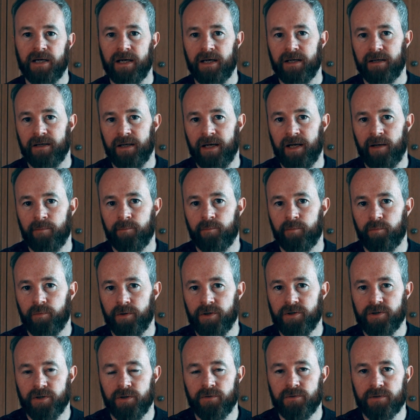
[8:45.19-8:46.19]
and help
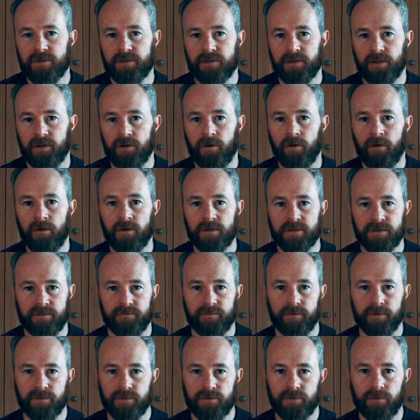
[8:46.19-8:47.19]
reduce the cost
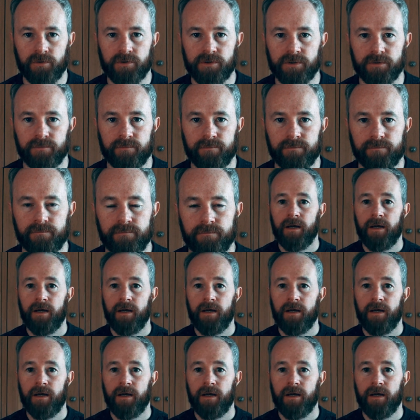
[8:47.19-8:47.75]
of construction.